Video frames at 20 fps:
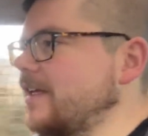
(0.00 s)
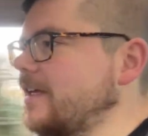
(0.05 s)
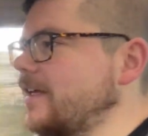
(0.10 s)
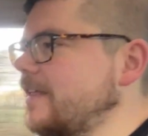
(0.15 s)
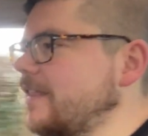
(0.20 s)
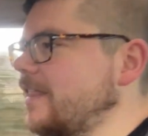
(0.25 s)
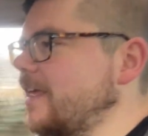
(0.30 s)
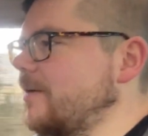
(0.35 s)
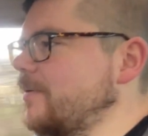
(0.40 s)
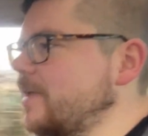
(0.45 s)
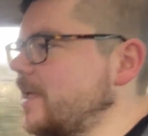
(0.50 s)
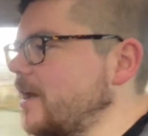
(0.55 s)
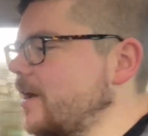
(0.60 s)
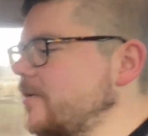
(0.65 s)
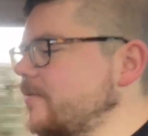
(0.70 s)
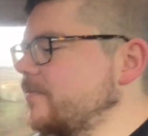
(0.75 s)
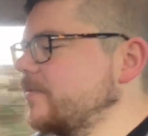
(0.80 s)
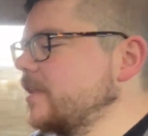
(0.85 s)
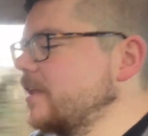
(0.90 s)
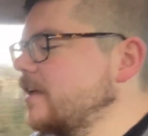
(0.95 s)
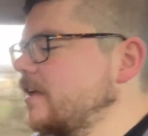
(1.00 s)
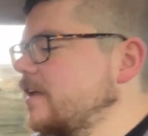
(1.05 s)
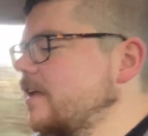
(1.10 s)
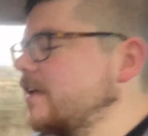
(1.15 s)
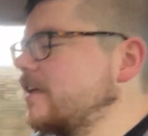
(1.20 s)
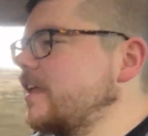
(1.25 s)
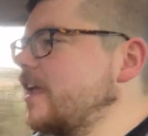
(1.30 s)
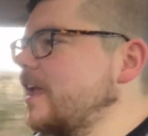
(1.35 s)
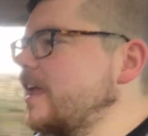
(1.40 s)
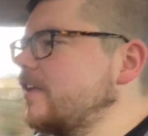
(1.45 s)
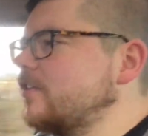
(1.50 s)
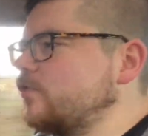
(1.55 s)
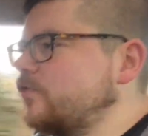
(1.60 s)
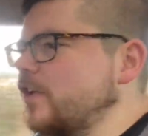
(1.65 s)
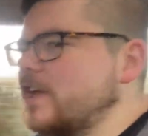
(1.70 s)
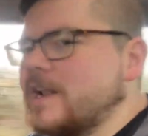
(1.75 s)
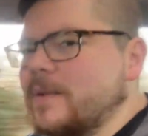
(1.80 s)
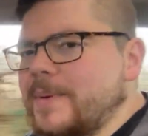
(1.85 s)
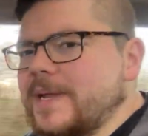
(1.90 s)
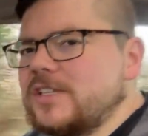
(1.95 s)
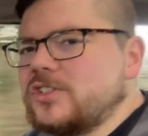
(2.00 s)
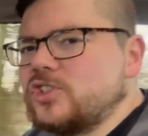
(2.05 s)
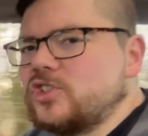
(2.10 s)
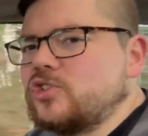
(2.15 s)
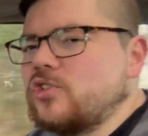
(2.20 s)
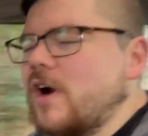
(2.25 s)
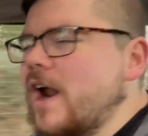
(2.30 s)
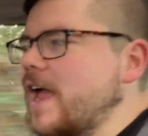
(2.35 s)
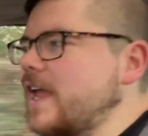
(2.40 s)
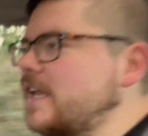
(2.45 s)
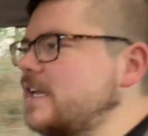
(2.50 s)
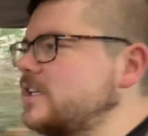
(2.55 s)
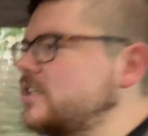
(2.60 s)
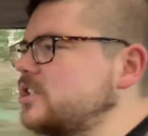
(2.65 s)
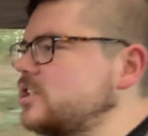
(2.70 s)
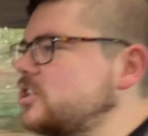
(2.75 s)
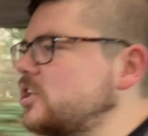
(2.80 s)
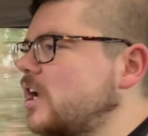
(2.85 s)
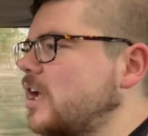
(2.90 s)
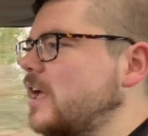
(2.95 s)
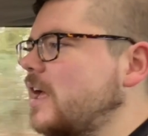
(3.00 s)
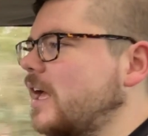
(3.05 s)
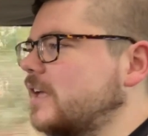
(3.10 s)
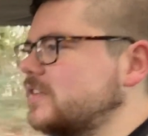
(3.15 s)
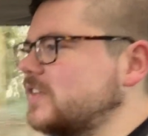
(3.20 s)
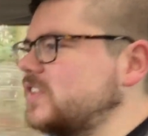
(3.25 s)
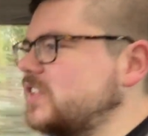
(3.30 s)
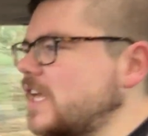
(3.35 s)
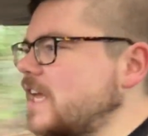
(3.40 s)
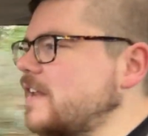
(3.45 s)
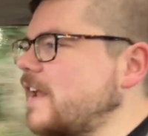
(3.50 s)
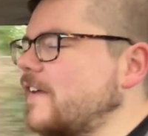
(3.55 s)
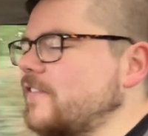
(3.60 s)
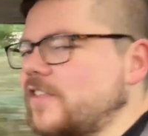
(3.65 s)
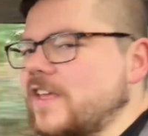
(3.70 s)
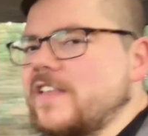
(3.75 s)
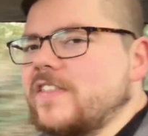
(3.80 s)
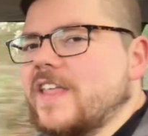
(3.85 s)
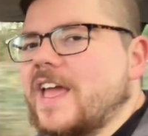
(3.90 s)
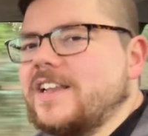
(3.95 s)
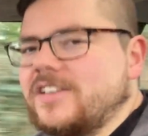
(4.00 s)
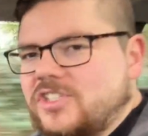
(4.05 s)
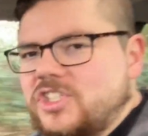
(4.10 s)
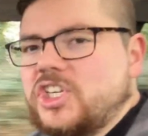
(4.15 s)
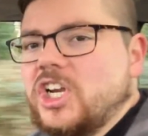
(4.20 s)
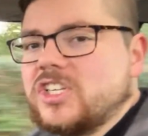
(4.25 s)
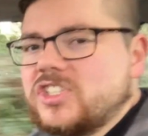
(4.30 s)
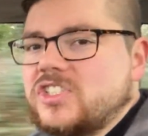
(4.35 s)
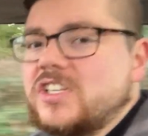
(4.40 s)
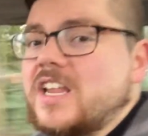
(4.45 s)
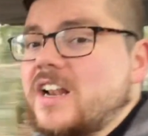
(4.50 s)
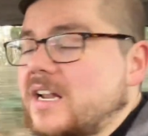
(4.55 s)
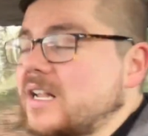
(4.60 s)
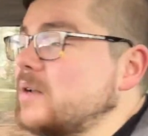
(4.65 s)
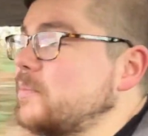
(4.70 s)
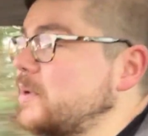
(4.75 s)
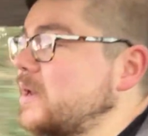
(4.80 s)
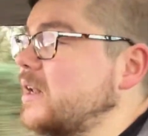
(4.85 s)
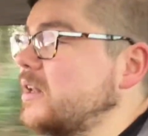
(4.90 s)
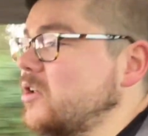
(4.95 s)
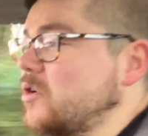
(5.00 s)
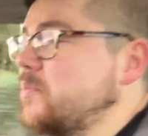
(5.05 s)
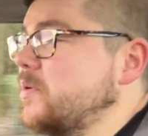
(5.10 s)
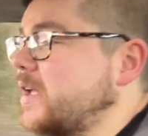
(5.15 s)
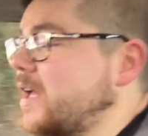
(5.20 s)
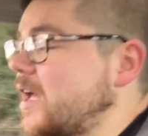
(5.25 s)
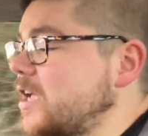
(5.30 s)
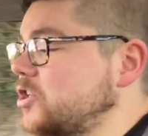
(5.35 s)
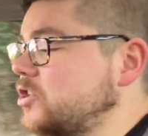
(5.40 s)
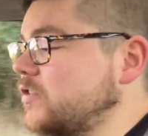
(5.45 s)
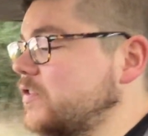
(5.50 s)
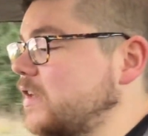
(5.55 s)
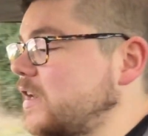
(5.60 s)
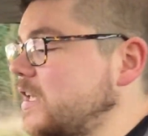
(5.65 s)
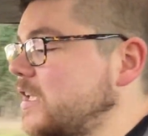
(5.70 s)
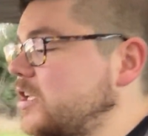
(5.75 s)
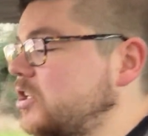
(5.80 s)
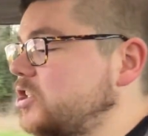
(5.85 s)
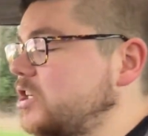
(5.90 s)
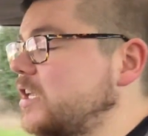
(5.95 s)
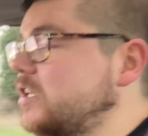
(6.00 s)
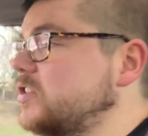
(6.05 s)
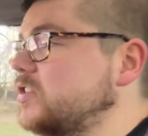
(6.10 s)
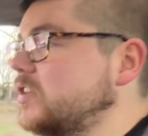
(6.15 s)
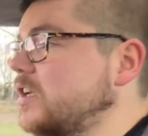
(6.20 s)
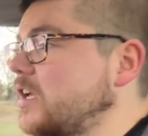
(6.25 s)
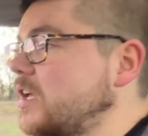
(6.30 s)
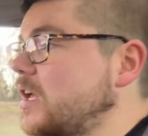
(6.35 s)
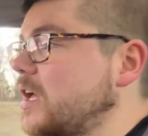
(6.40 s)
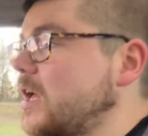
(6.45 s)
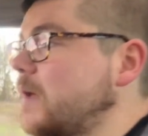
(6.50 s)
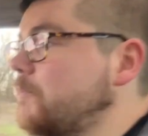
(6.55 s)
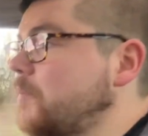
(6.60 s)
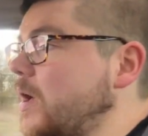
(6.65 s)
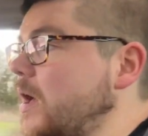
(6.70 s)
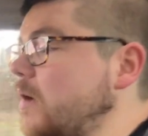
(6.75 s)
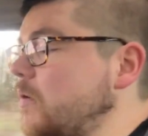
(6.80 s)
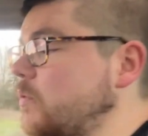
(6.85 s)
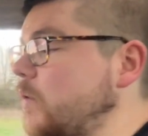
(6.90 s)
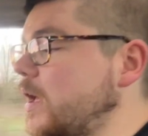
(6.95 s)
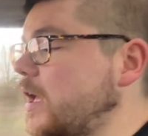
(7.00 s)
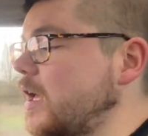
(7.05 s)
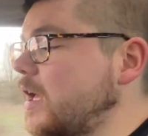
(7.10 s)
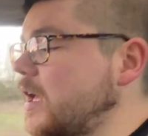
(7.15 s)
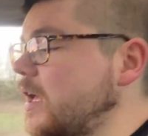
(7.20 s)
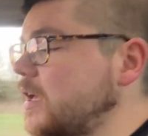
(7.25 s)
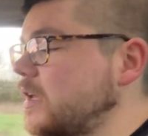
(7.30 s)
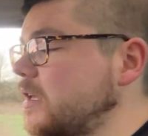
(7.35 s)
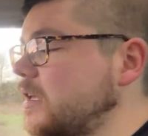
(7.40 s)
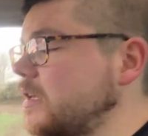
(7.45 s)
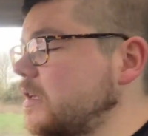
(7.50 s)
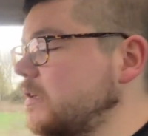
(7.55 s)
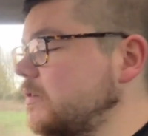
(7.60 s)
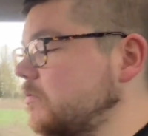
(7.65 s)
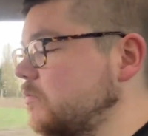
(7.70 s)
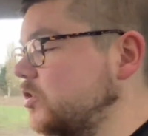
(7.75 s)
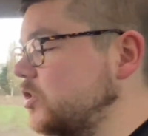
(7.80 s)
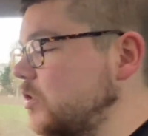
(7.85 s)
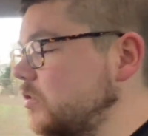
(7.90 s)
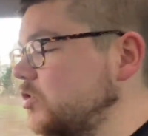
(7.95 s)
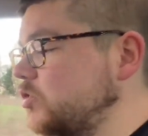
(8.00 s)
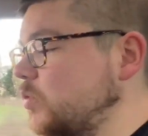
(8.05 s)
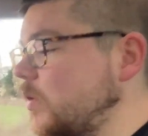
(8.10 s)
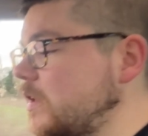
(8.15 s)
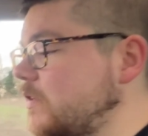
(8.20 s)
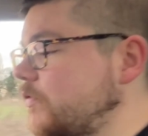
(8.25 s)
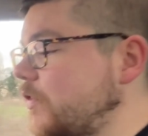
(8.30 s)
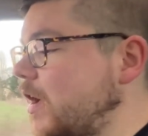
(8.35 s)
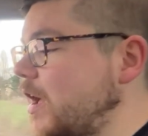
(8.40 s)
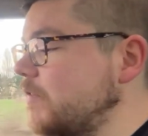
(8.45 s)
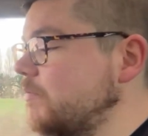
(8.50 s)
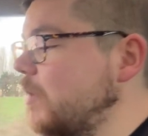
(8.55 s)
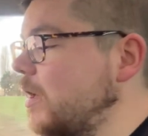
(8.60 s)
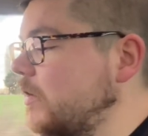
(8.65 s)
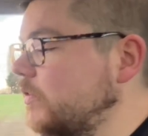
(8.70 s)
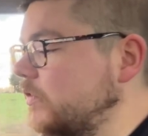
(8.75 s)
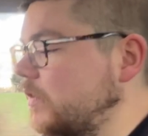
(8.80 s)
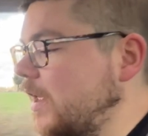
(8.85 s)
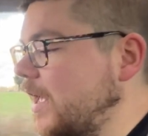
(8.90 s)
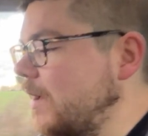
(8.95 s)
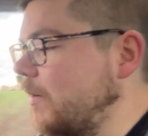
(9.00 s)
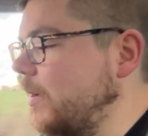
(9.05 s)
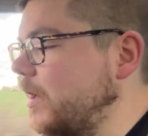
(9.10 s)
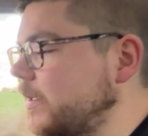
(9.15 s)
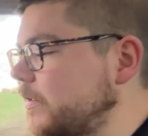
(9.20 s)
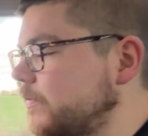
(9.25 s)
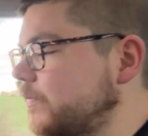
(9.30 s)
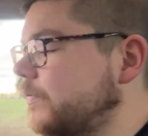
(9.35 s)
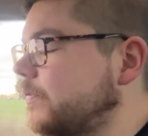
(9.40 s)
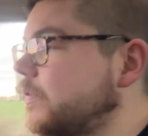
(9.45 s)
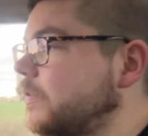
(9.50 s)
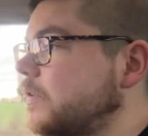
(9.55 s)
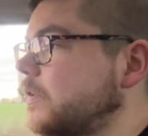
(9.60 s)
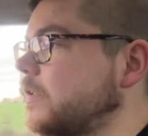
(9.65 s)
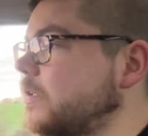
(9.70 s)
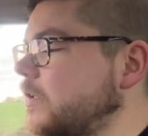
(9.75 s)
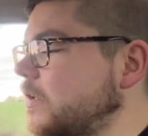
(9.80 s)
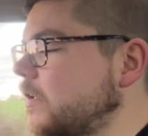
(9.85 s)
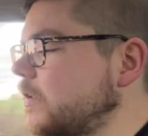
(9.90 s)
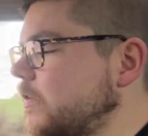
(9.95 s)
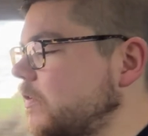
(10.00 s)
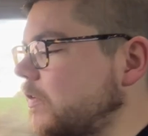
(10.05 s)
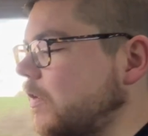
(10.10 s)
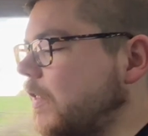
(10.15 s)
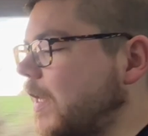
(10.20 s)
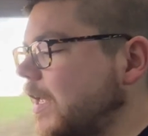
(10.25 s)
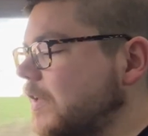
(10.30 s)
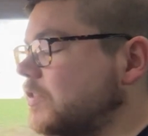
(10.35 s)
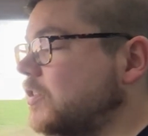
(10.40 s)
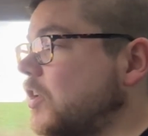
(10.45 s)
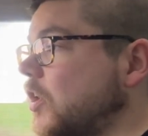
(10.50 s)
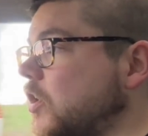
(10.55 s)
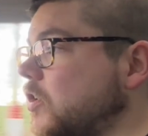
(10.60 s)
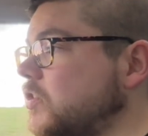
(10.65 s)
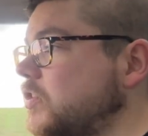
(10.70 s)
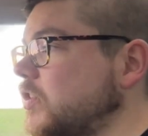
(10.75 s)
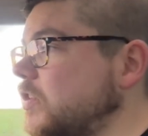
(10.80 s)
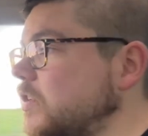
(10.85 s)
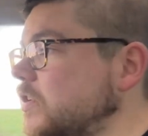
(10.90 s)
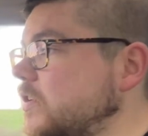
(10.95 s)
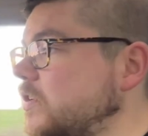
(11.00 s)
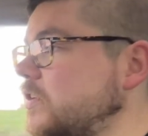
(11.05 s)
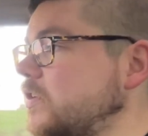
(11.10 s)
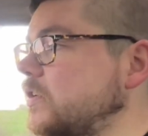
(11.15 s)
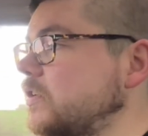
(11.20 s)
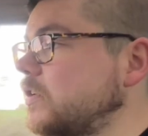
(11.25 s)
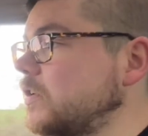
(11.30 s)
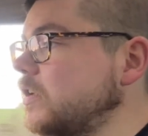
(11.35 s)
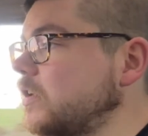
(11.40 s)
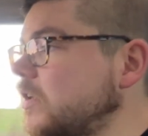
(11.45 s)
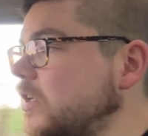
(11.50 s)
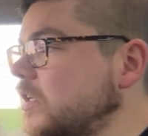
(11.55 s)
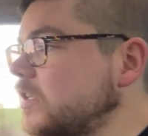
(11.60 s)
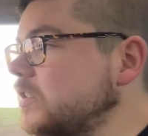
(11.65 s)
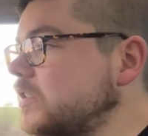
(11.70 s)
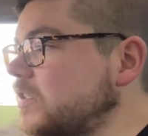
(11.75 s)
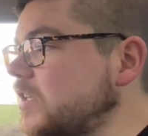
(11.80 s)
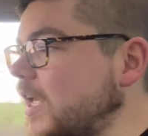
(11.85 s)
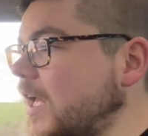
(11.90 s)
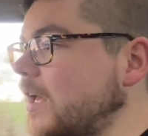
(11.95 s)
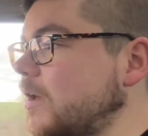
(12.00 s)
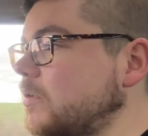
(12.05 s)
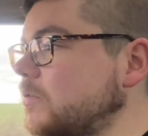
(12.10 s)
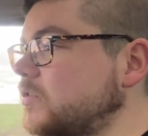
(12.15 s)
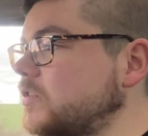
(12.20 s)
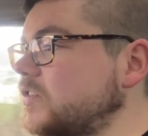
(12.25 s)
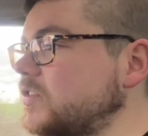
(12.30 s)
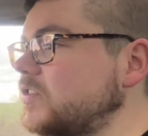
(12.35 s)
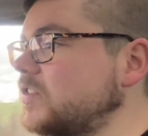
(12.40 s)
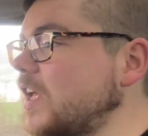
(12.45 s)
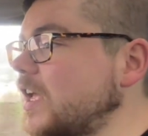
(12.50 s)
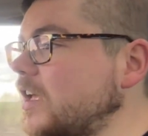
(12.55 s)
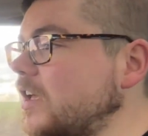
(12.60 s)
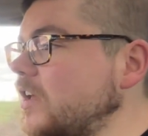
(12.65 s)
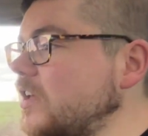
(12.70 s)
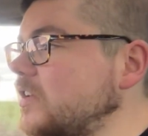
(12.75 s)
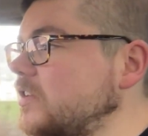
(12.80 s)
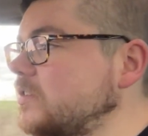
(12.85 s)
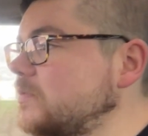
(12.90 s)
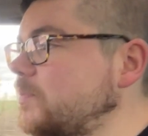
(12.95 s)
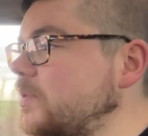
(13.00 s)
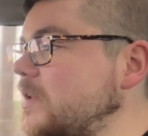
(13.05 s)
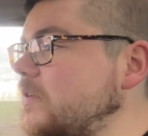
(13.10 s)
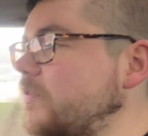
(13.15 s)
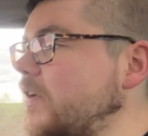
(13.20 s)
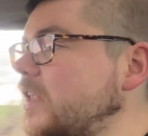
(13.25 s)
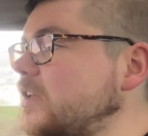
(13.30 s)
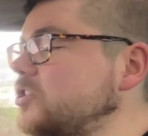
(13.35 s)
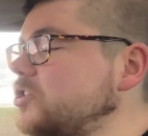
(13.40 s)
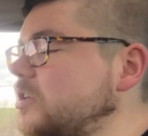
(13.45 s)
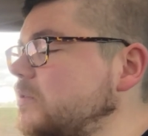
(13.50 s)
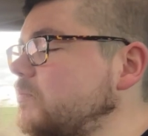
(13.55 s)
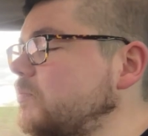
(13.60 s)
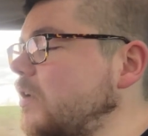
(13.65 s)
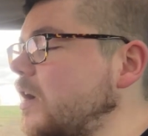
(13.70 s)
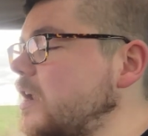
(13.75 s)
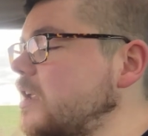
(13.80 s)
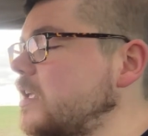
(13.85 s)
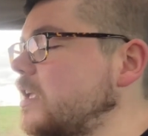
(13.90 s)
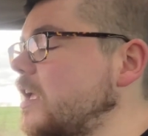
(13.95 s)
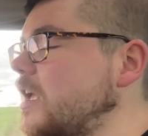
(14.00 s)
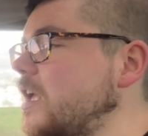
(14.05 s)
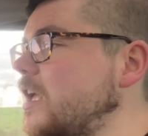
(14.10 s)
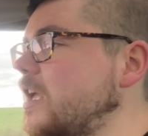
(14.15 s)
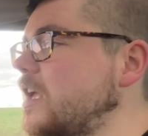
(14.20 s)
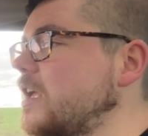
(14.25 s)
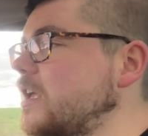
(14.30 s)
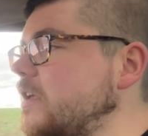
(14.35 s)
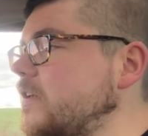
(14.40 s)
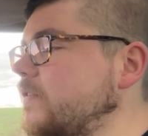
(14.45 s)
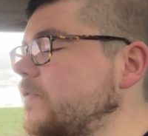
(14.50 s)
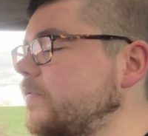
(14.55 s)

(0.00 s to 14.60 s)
There we go. Gears feel a bit strange. As I said, I think they just need a little bit of lubrication on the linkages, but we're doing 25 miles an hour, so that's good. Down to second, bit of engine braking.